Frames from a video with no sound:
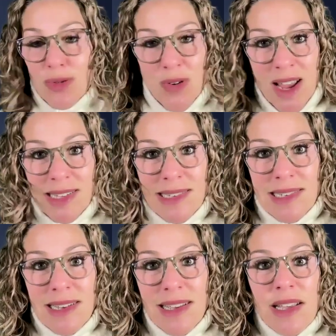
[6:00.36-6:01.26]
your
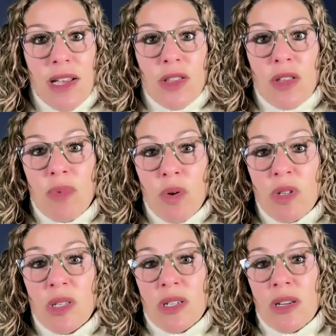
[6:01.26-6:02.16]
friends. The
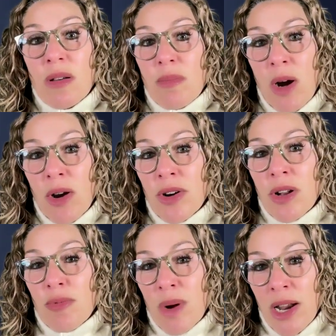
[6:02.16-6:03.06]
most part
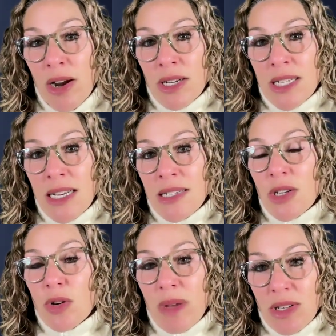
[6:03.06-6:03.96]
of
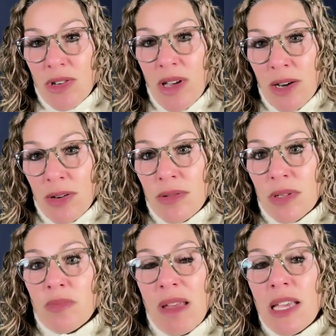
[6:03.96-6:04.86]
prioritizing your mental health
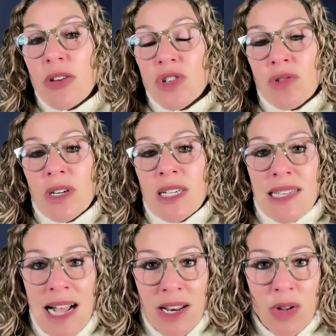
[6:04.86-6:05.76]
is making sure it's
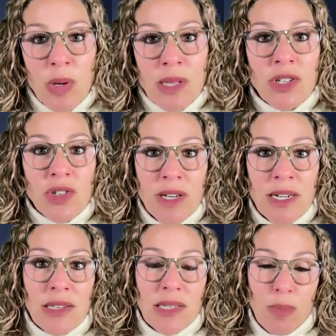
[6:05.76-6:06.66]
adequately treated
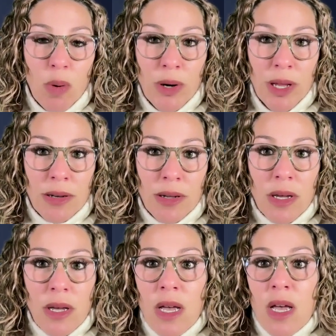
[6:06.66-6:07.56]
and supported
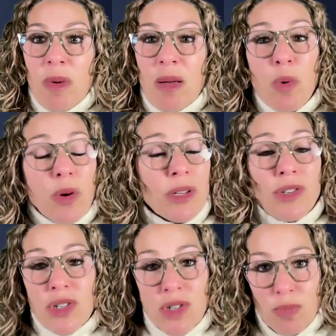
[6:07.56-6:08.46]
by more than
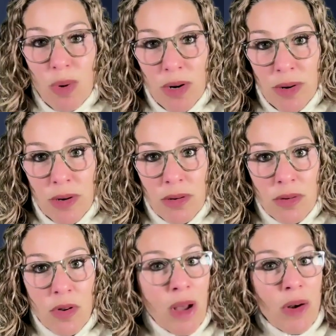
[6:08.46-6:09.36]
just your partner.
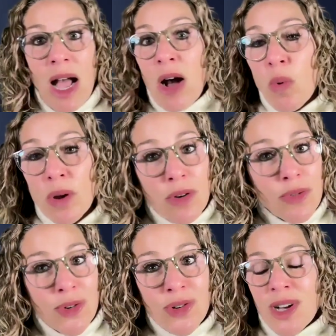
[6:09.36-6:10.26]
No matter how
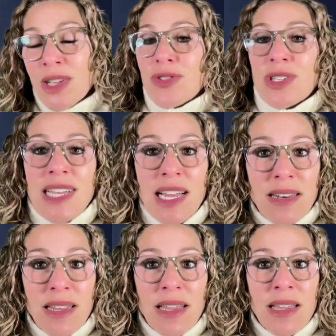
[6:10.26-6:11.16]
wonderful,
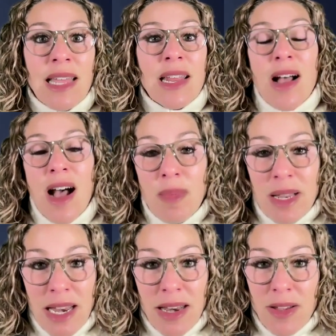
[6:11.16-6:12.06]
understanding, and
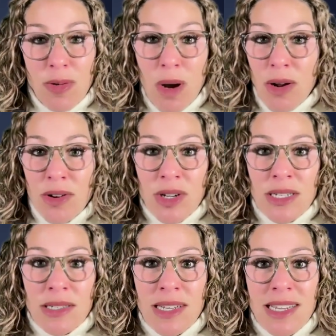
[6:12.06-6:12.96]
accommodating your partner
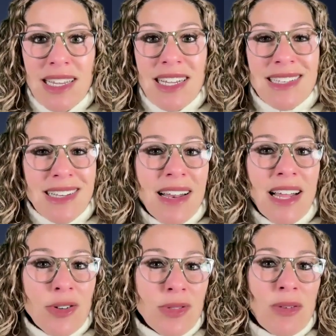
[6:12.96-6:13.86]
is, it's not
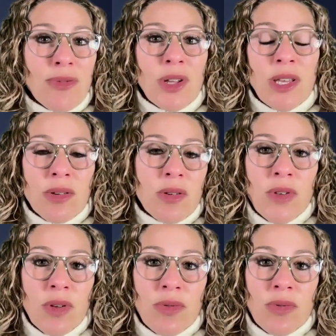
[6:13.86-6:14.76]
healthy for either of
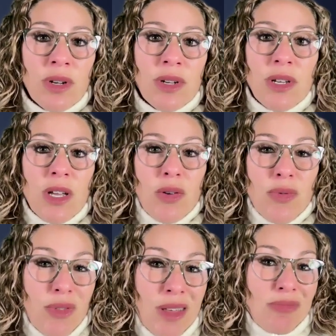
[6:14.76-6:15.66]
you,
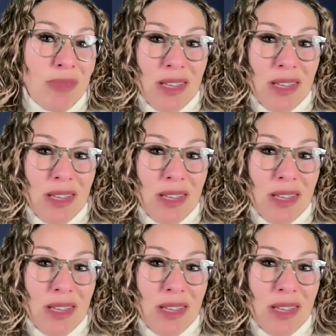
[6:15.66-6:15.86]
for them,